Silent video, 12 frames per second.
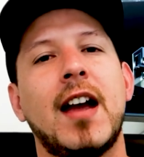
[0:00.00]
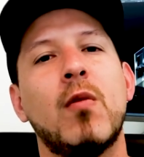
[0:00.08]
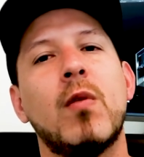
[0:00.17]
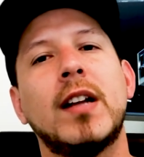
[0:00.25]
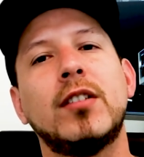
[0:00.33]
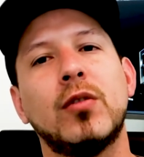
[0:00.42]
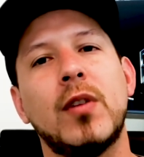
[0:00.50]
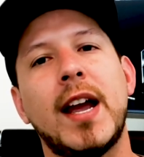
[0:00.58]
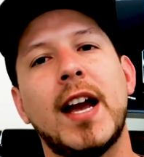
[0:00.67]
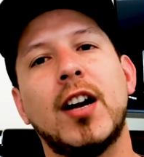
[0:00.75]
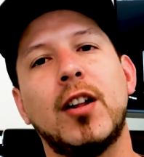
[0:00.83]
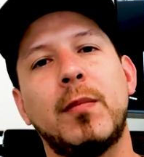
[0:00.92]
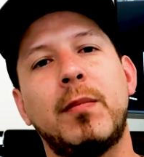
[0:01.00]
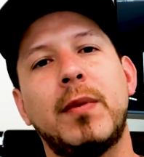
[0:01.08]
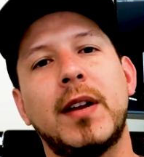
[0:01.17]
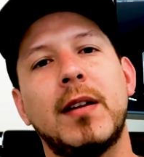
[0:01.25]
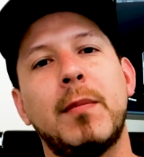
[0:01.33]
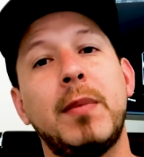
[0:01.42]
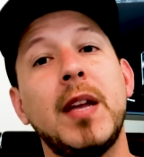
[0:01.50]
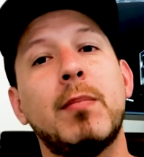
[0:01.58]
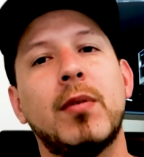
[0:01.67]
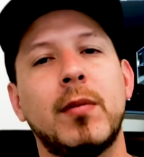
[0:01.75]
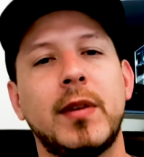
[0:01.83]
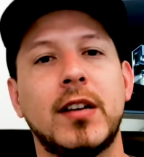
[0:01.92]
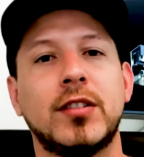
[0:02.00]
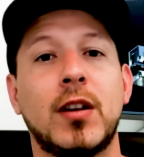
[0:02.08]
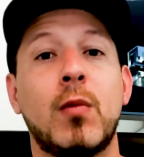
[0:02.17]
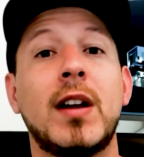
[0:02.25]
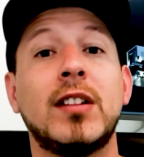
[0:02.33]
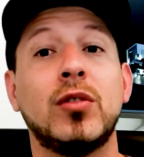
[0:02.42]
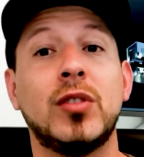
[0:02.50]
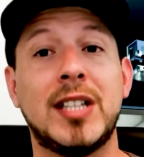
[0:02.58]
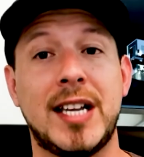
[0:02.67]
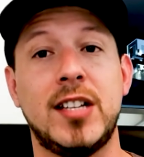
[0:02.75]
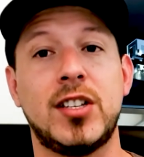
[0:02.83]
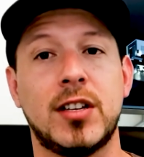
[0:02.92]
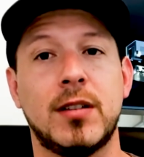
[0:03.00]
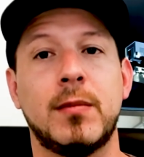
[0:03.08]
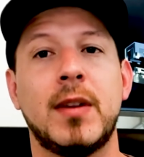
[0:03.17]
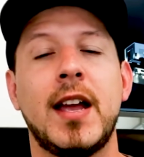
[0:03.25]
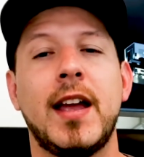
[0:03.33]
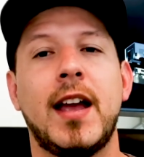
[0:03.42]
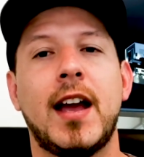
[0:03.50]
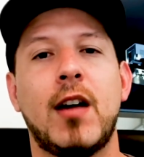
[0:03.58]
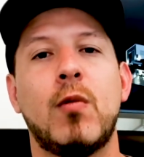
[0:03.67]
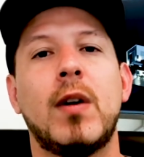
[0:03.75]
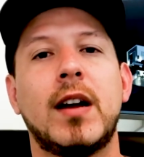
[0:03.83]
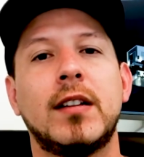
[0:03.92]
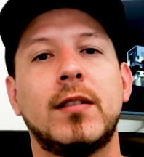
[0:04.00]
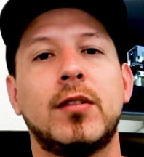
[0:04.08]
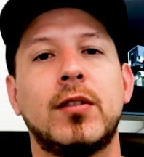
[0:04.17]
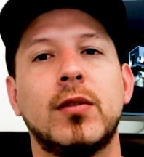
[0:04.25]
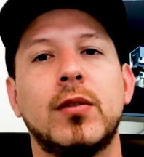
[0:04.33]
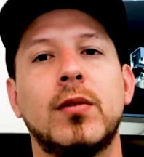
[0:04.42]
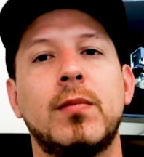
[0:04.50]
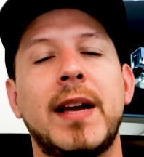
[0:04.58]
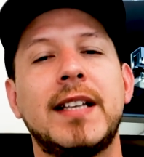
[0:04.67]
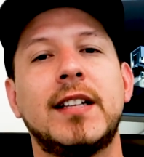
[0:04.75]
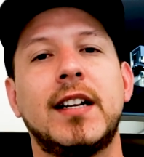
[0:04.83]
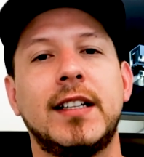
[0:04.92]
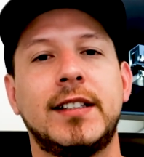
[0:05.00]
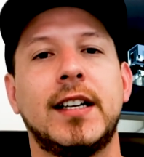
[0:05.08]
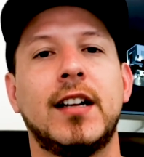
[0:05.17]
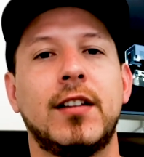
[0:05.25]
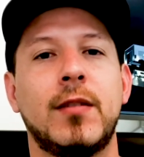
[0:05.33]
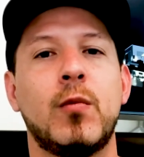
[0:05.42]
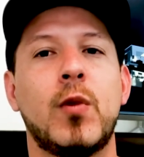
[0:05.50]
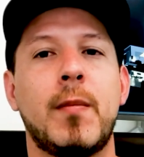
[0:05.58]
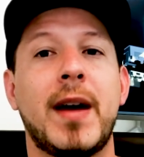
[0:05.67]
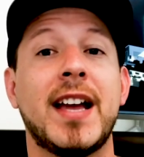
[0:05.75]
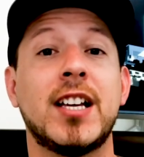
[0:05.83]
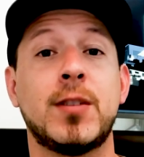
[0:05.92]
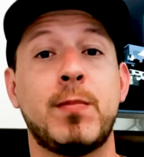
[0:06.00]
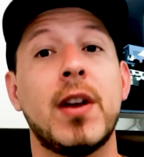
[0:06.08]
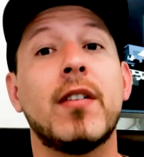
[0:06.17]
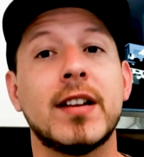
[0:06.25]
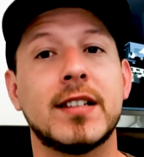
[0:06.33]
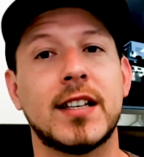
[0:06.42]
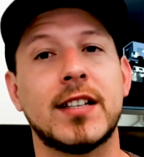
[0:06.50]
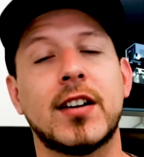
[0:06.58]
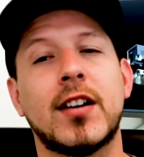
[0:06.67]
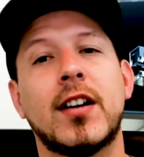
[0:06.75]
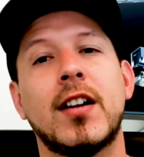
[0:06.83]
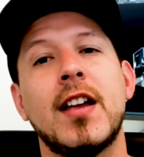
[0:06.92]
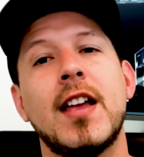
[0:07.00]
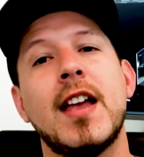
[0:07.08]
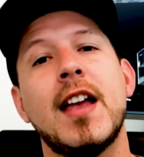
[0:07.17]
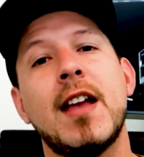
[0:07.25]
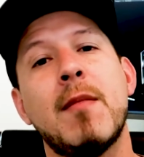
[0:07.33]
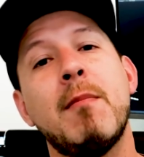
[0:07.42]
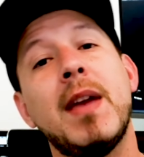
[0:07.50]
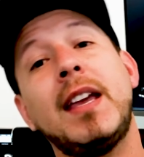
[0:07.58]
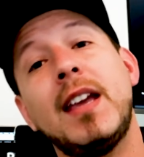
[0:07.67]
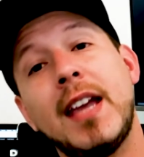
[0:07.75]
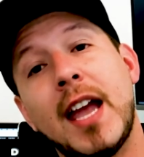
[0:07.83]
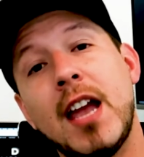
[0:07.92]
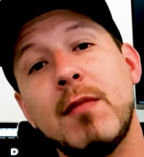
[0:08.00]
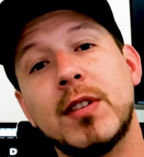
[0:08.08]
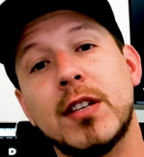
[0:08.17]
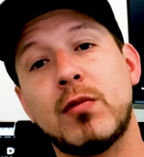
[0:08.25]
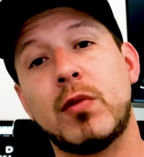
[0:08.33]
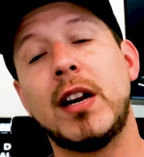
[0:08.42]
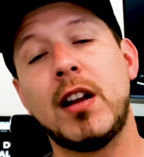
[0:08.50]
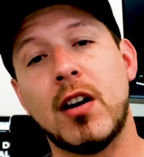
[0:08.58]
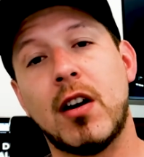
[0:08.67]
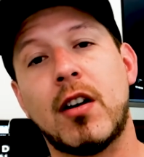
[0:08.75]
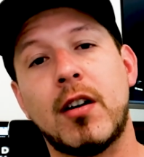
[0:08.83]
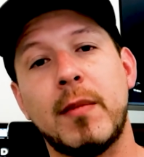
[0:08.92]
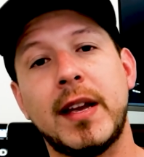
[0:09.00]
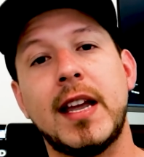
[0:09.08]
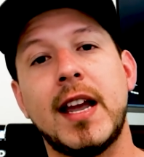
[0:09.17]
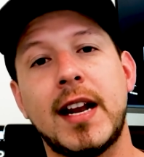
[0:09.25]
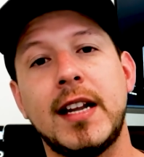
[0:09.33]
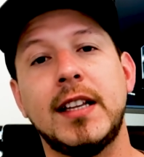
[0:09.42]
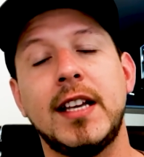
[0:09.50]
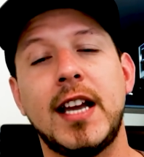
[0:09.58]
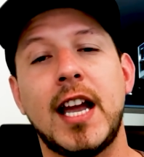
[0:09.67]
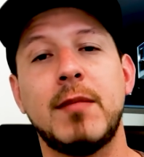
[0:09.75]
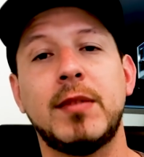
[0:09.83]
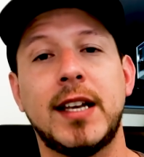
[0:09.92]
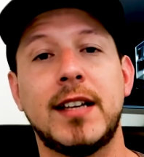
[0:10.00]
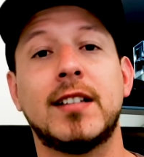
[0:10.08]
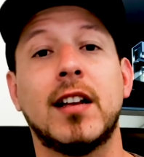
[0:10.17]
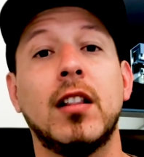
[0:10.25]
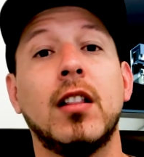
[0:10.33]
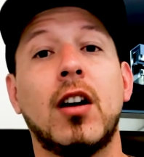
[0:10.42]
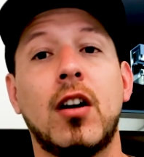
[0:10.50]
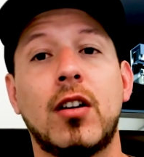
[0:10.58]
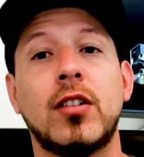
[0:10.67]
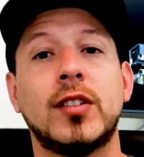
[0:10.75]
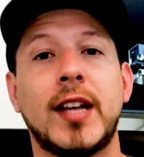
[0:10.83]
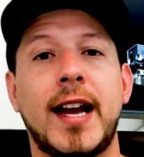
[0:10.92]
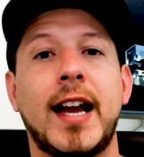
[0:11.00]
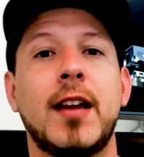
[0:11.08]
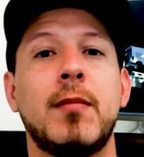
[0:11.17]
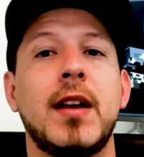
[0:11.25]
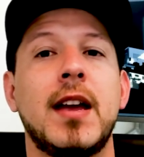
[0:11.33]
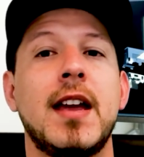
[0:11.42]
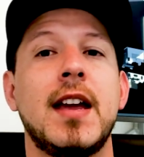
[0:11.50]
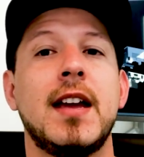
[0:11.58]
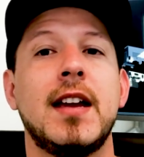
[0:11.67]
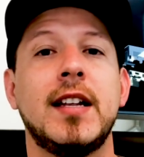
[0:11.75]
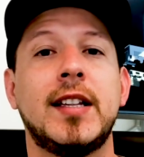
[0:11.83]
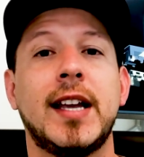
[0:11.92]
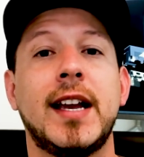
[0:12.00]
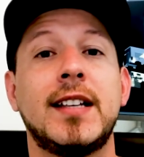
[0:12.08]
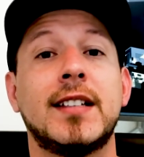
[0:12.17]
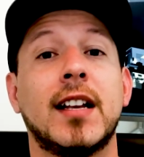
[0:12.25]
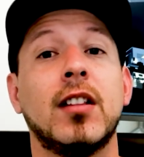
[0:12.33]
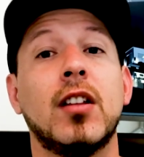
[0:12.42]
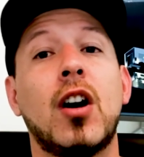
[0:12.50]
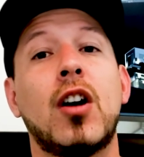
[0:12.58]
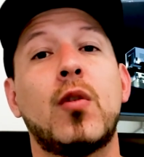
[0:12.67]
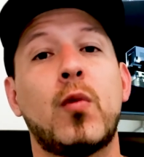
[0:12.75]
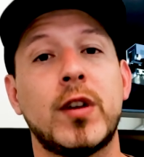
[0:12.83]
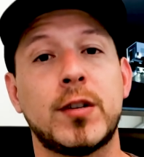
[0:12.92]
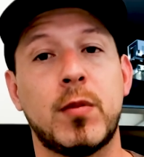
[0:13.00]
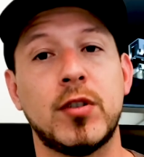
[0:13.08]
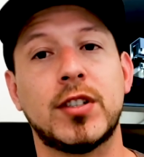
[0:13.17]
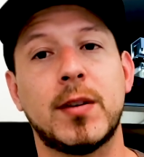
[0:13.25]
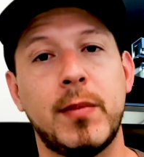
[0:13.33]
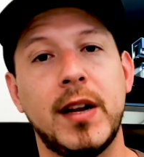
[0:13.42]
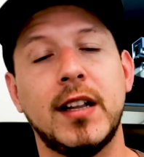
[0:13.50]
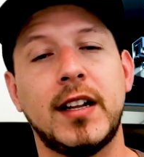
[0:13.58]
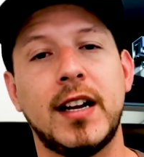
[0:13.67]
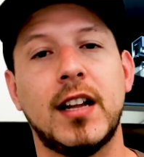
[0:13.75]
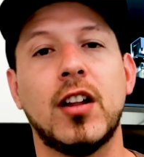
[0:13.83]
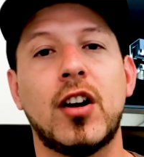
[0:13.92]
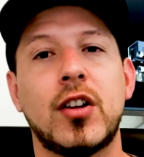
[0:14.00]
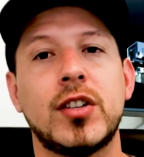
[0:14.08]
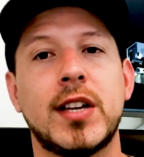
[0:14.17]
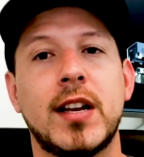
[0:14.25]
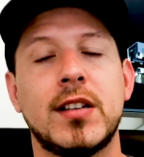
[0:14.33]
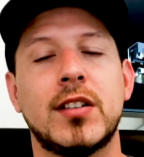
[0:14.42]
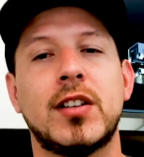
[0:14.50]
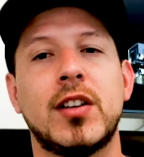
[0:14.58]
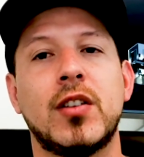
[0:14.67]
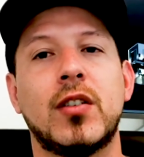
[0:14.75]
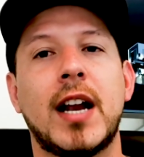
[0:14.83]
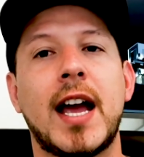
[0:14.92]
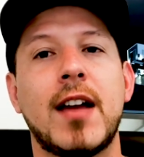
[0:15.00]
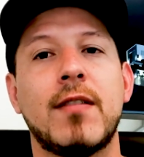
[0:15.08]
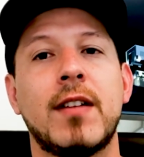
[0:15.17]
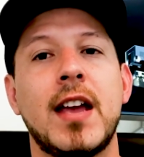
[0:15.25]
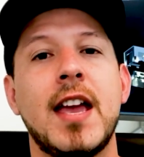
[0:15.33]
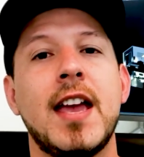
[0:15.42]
I want to help people because I want to teach them. I want to basically tell them what my experiences are. Making games is really hard. Making an indie game takes a lot of time. It takes a lot of responsibility, a lot of changes in your life.